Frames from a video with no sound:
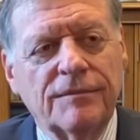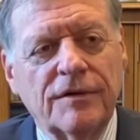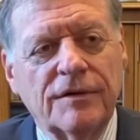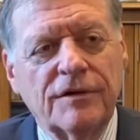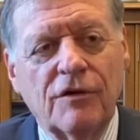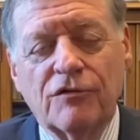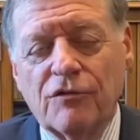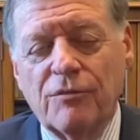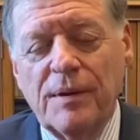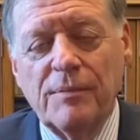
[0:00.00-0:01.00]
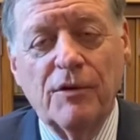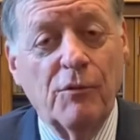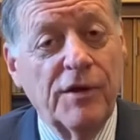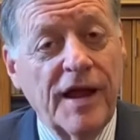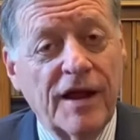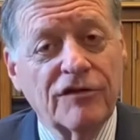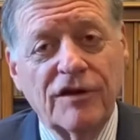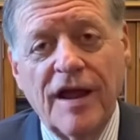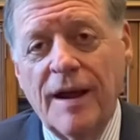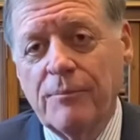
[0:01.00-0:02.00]
Those are the people that we
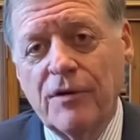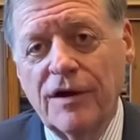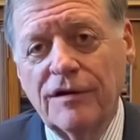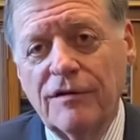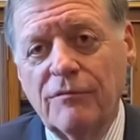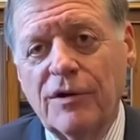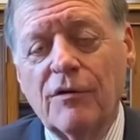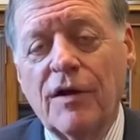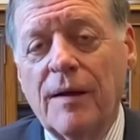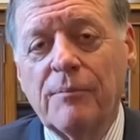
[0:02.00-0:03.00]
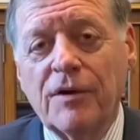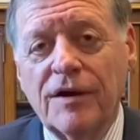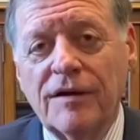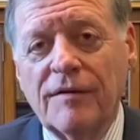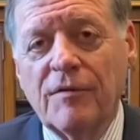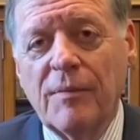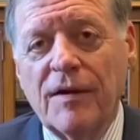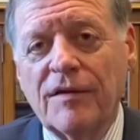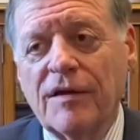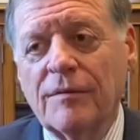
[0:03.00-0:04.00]
actually apprehended. We don't apprehend
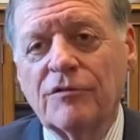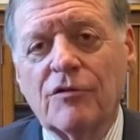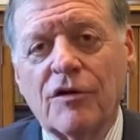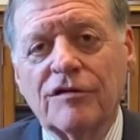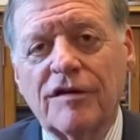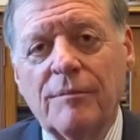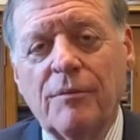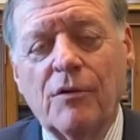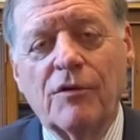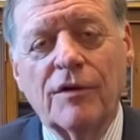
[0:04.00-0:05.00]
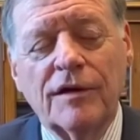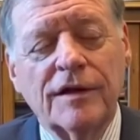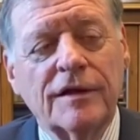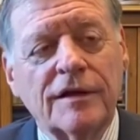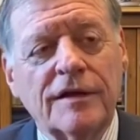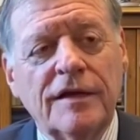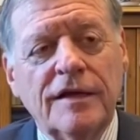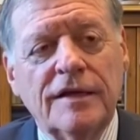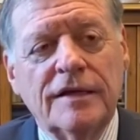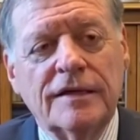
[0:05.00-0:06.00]
everybody that comes across that border illegally.
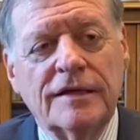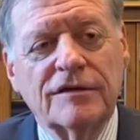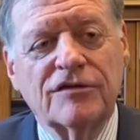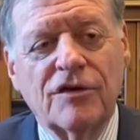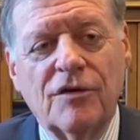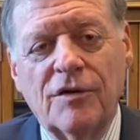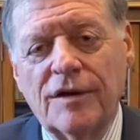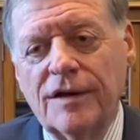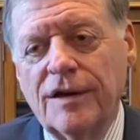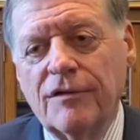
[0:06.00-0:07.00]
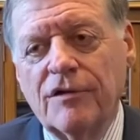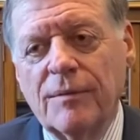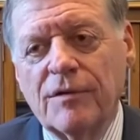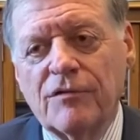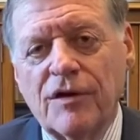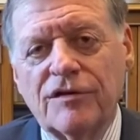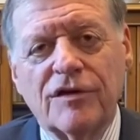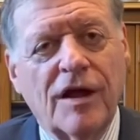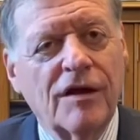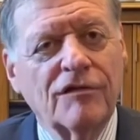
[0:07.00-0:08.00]
So another
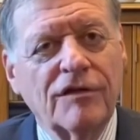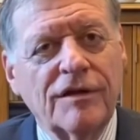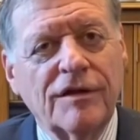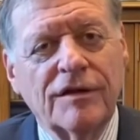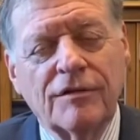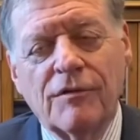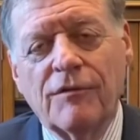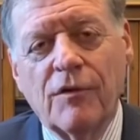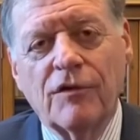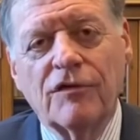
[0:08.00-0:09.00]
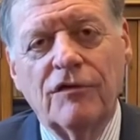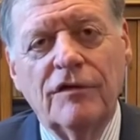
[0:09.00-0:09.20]
demonstration, honestly, that the reversal